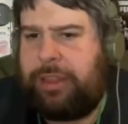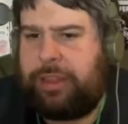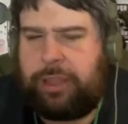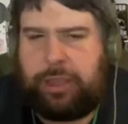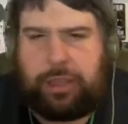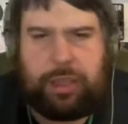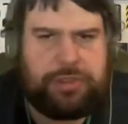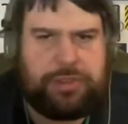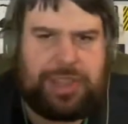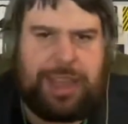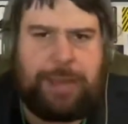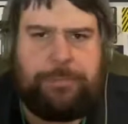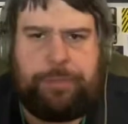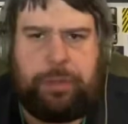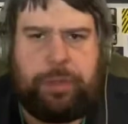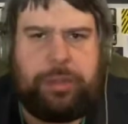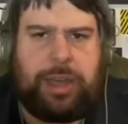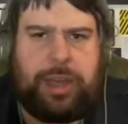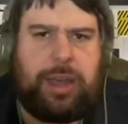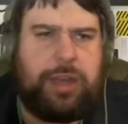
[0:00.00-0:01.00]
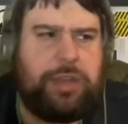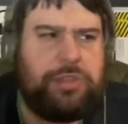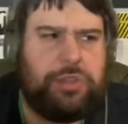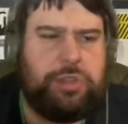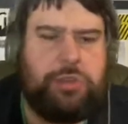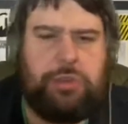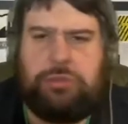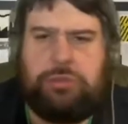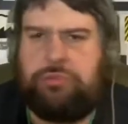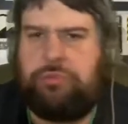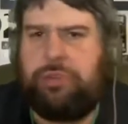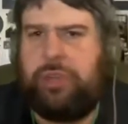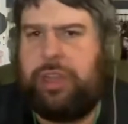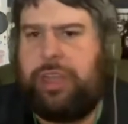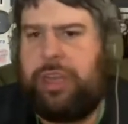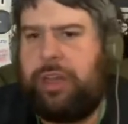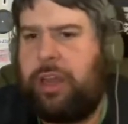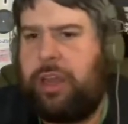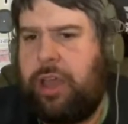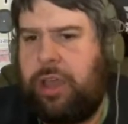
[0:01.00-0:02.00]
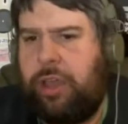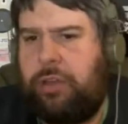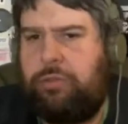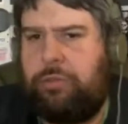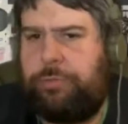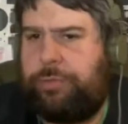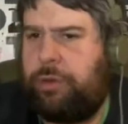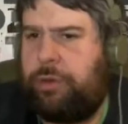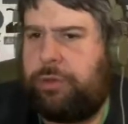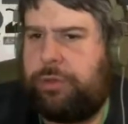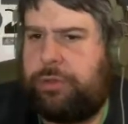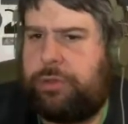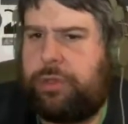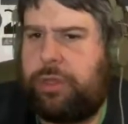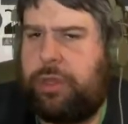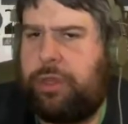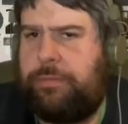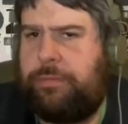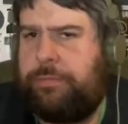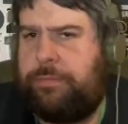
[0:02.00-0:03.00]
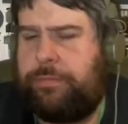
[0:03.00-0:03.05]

that a sample that I should really know, but um,